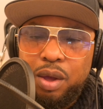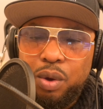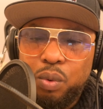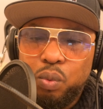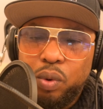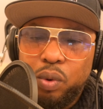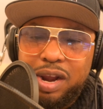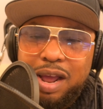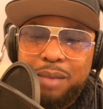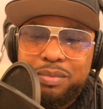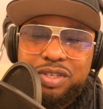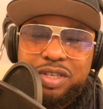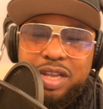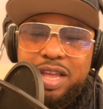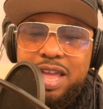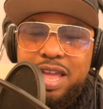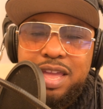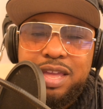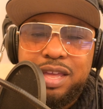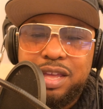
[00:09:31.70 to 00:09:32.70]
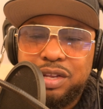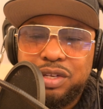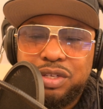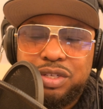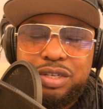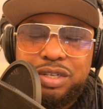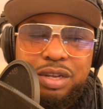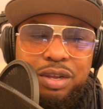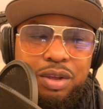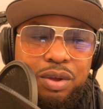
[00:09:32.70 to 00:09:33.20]
What I'm saying
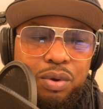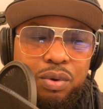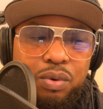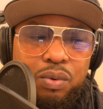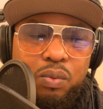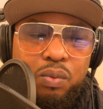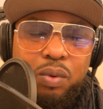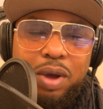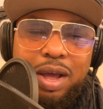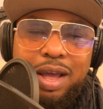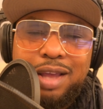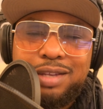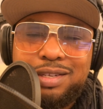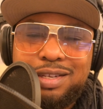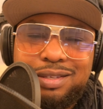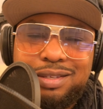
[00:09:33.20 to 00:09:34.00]
is, why is